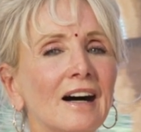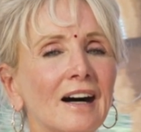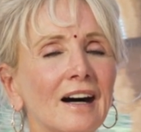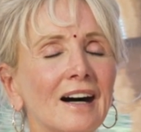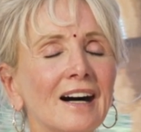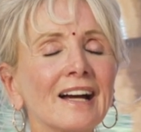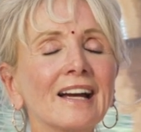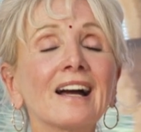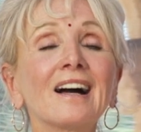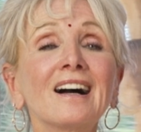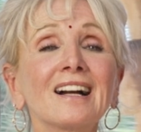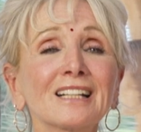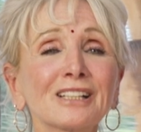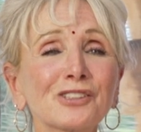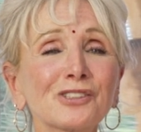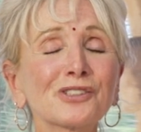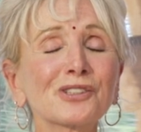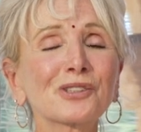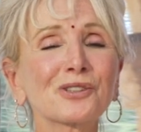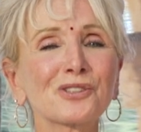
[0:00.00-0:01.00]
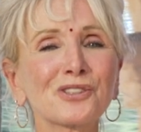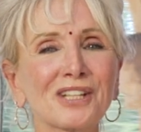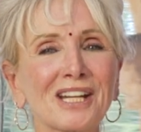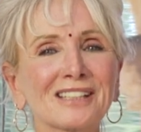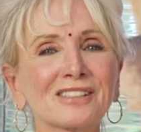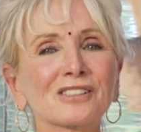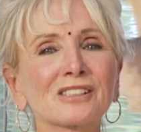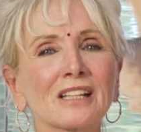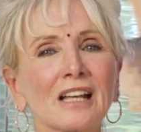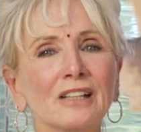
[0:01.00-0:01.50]
I highly
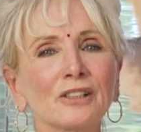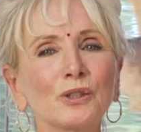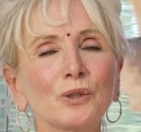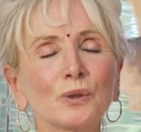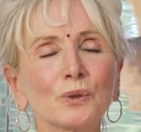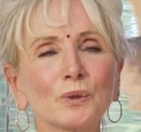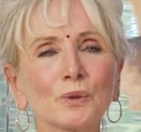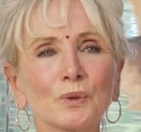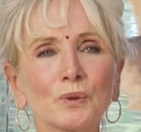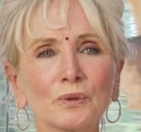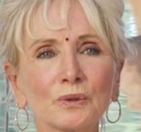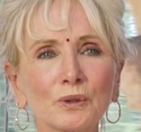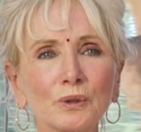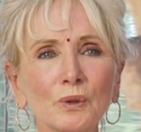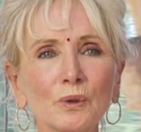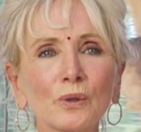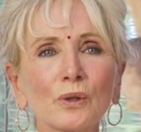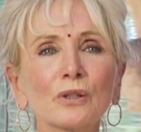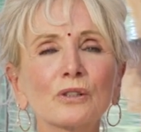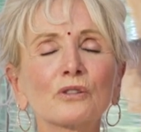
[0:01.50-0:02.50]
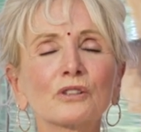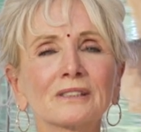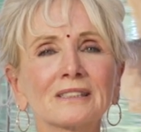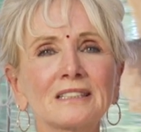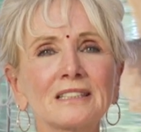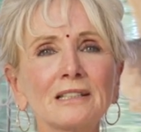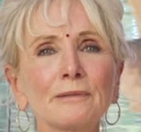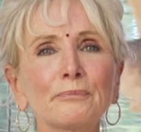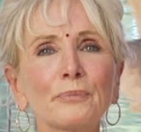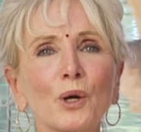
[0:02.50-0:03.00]
suggest you look
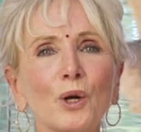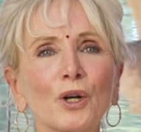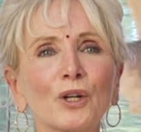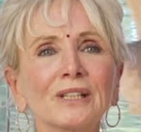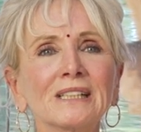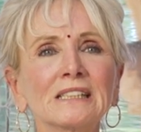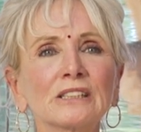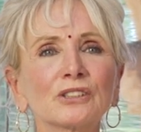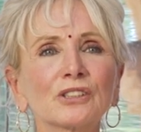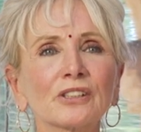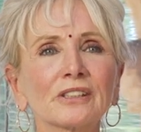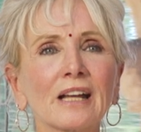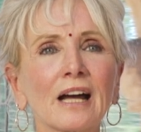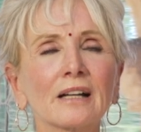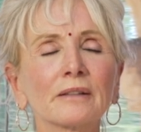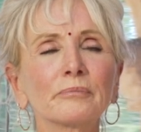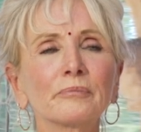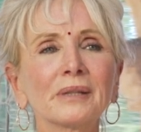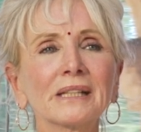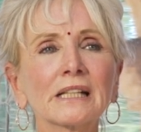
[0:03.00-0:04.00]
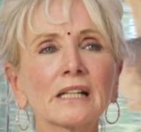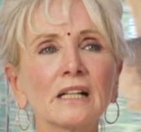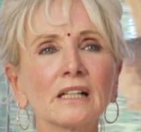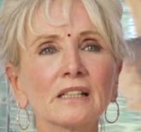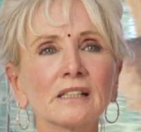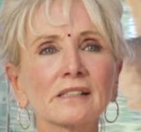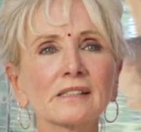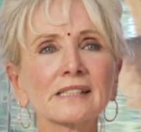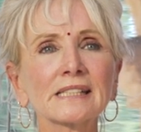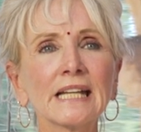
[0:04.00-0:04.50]
deeper into that,
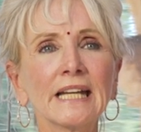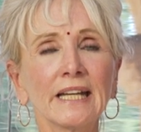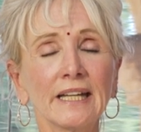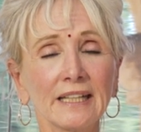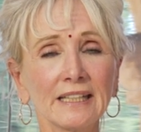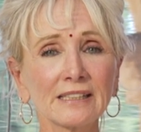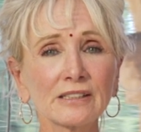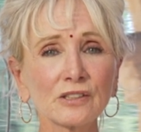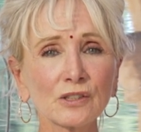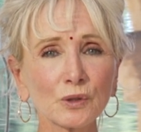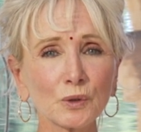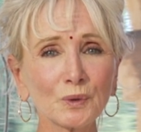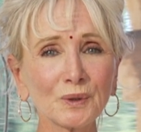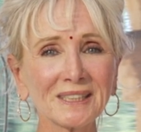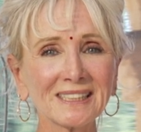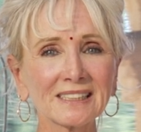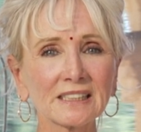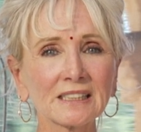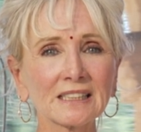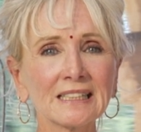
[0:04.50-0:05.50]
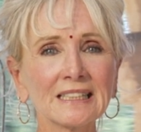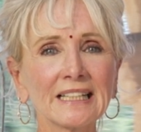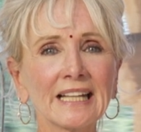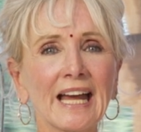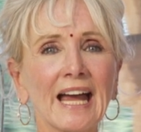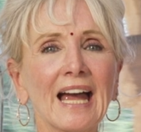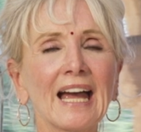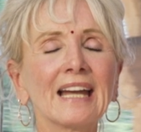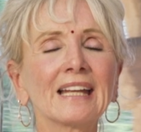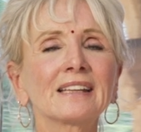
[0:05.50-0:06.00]
because it's real
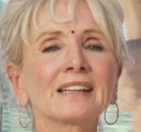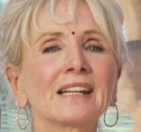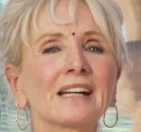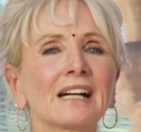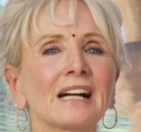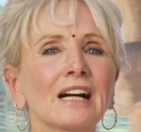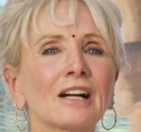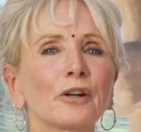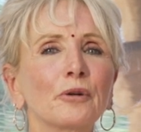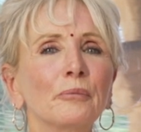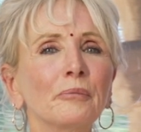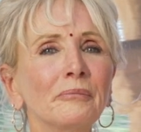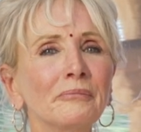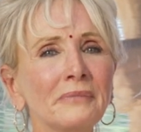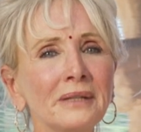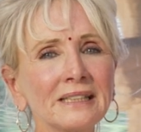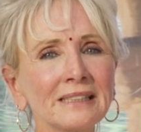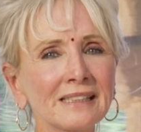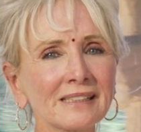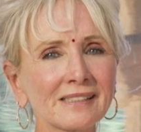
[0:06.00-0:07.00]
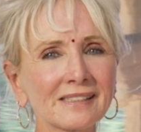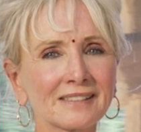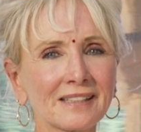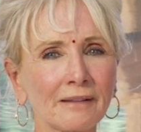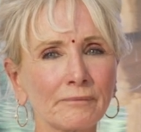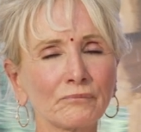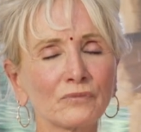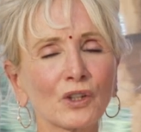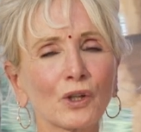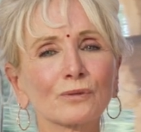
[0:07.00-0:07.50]
and there are many
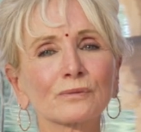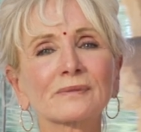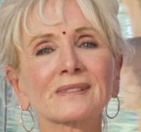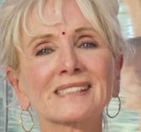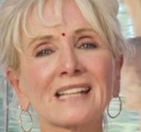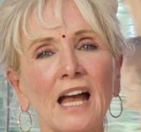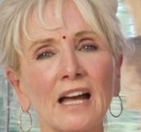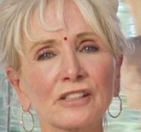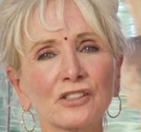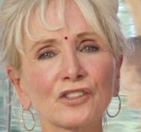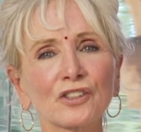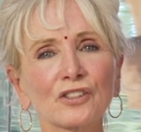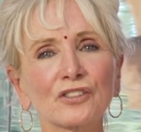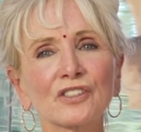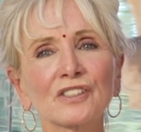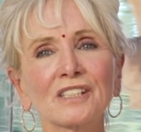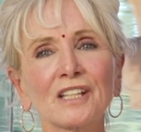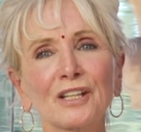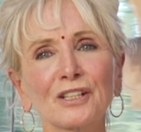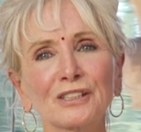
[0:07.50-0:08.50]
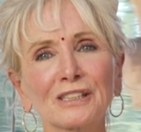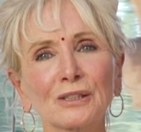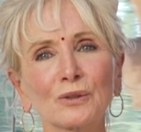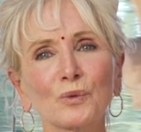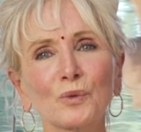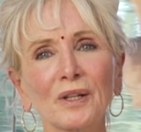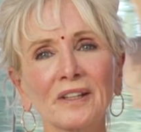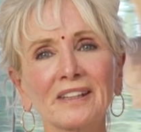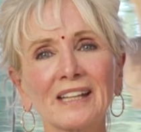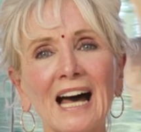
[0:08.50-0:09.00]
symptoms associated
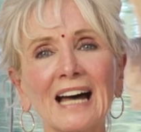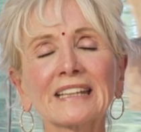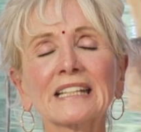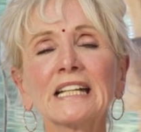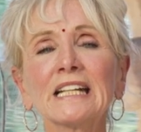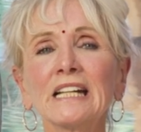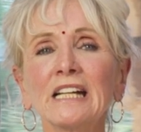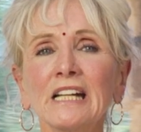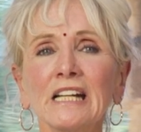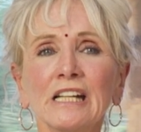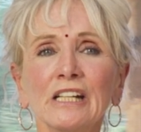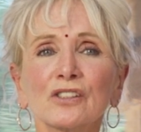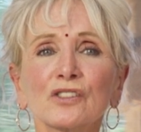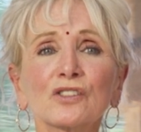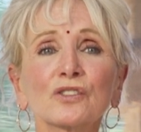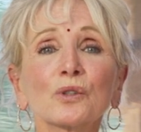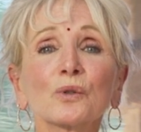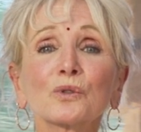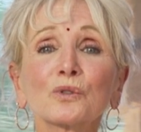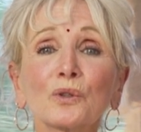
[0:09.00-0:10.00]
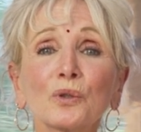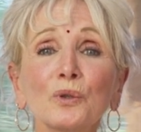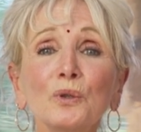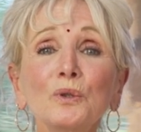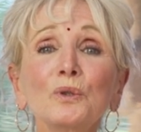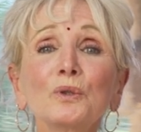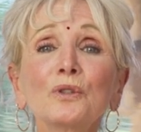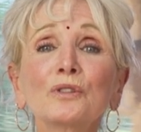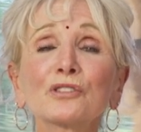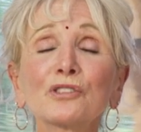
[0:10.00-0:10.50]
with that. So
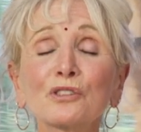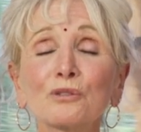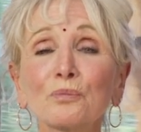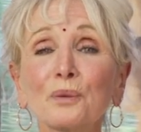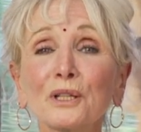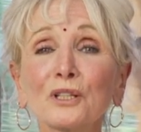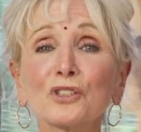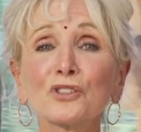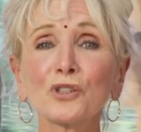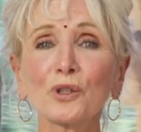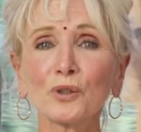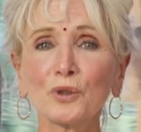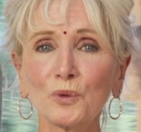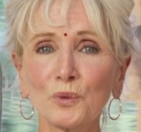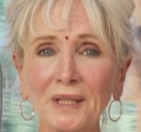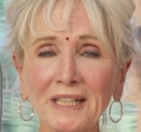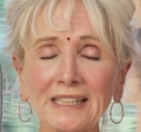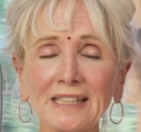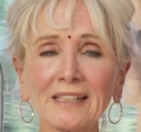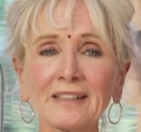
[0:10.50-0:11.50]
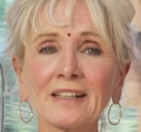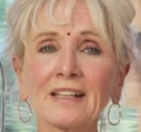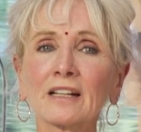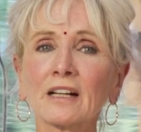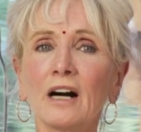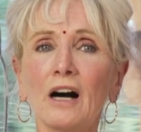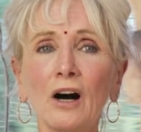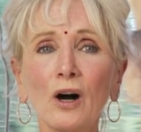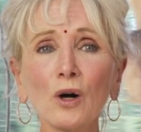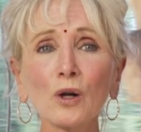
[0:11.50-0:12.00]
through a spiritual
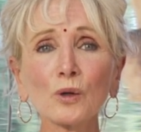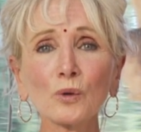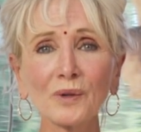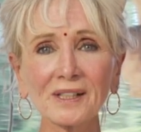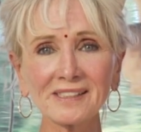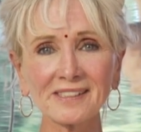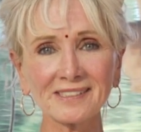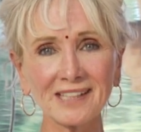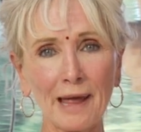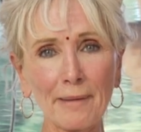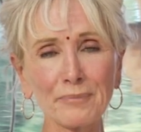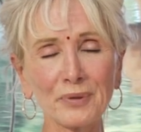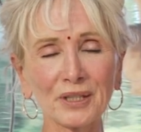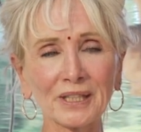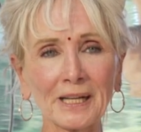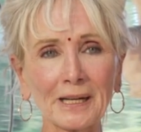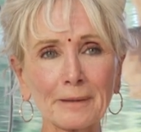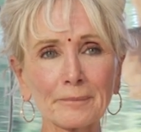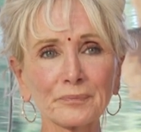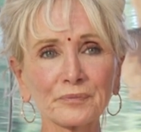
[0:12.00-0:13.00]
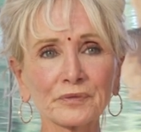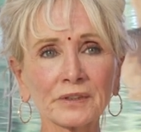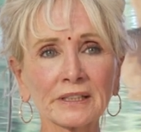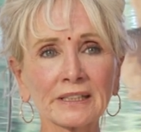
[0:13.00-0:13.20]
awakening, all what's happening